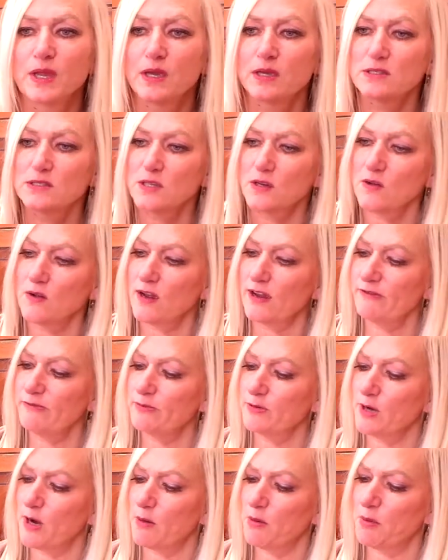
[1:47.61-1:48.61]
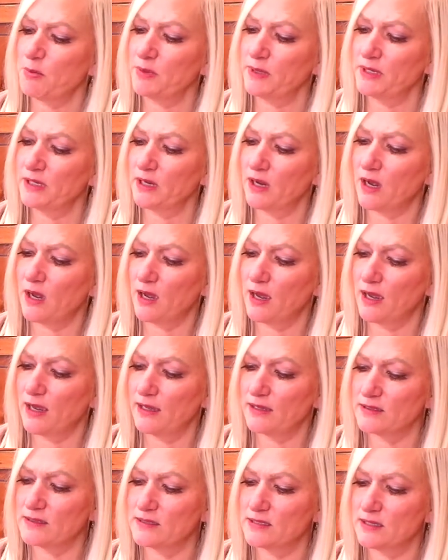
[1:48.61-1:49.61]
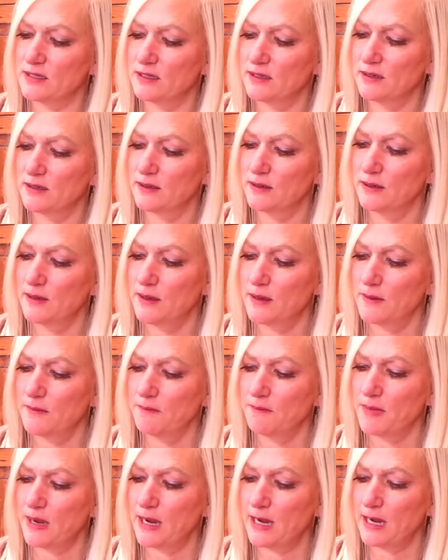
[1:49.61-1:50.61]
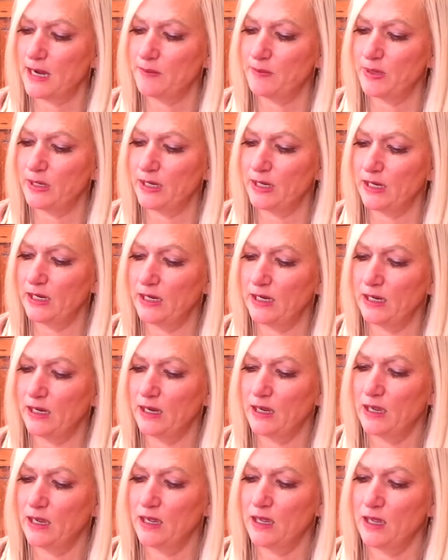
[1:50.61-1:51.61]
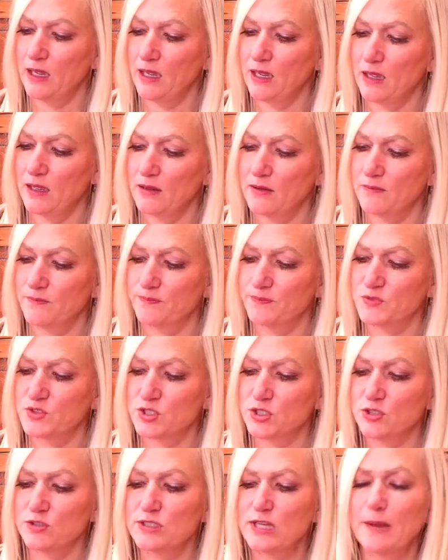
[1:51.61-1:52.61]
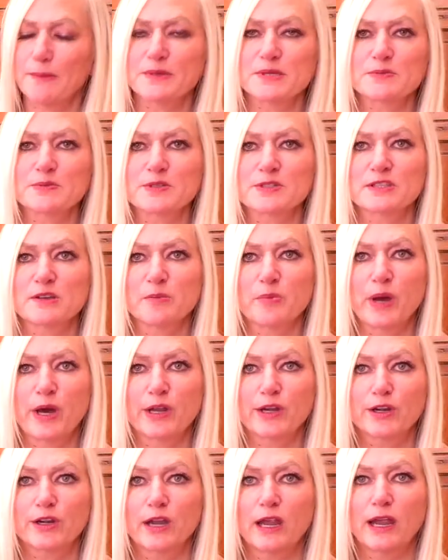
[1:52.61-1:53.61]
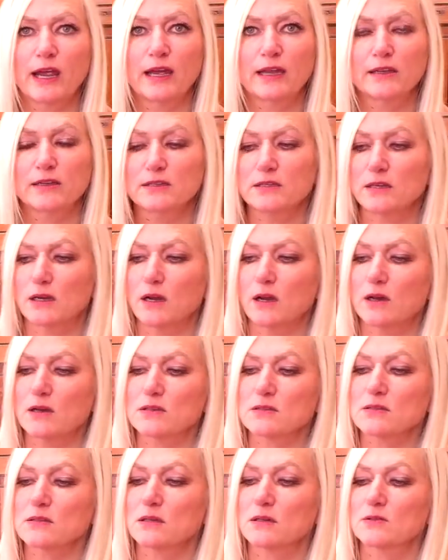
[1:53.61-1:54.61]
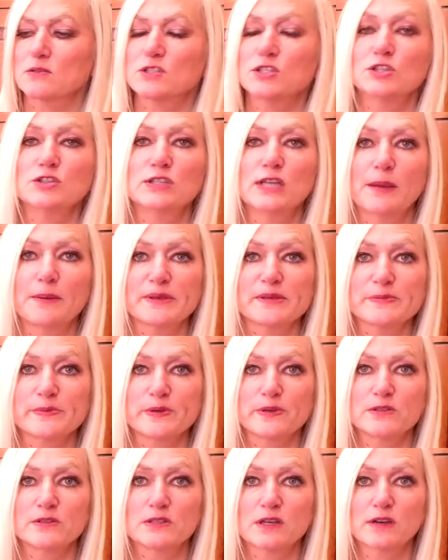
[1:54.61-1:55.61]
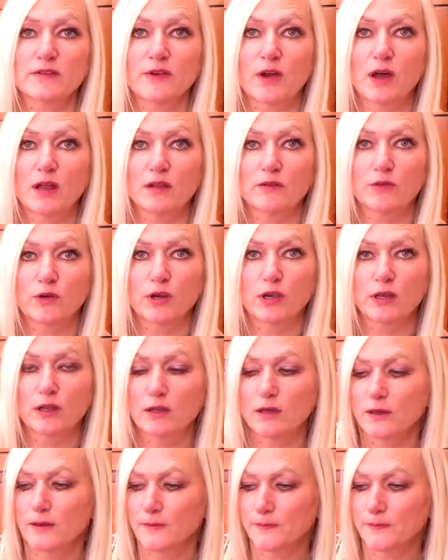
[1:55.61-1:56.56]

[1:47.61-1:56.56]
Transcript: So I've probably got maybe 2 tablespoons of butter and also 2 tablespoons of olive oil.